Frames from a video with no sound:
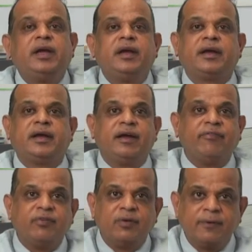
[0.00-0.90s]

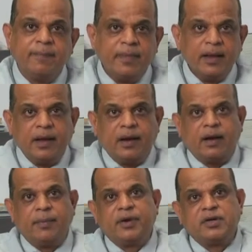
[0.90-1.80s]
careful,
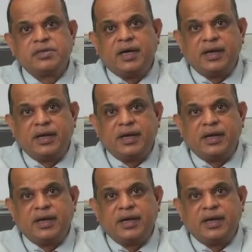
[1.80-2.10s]
because I